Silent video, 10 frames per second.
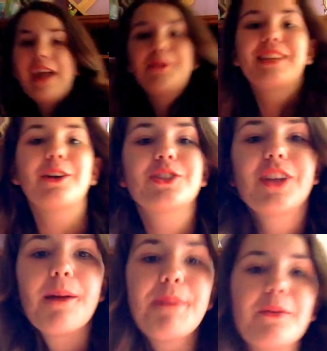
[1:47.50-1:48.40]
I was out
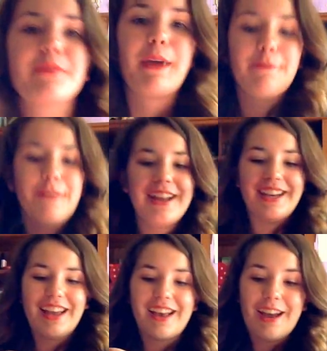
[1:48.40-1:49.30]
shopping with my friend
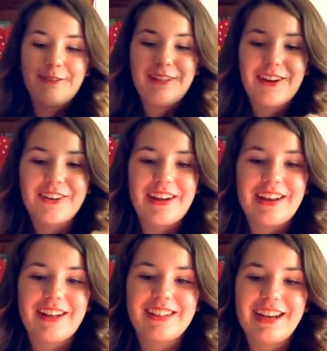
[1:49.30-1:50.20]
and I got a flower crown
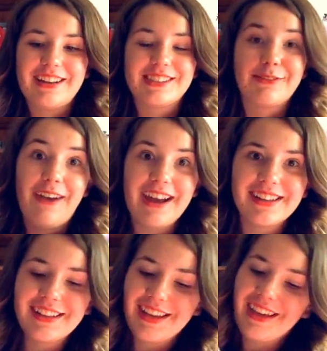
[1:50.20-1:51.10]
at Claire's,
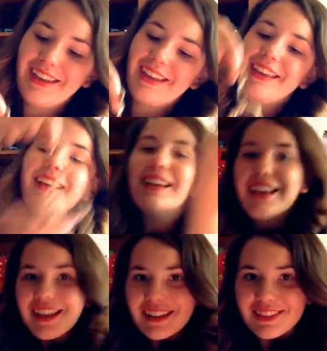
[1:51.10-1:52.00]
finally.
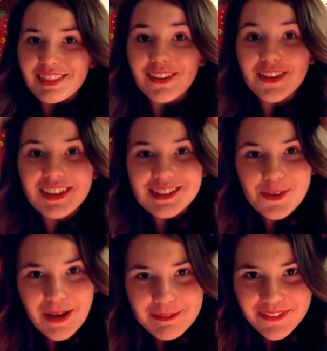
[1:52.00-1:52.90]
And it's
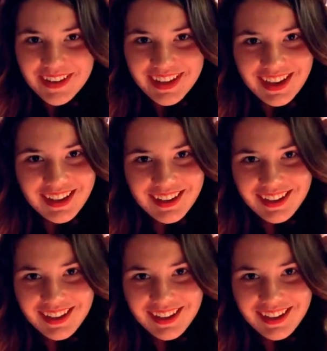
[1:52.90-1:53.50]
quite pretty.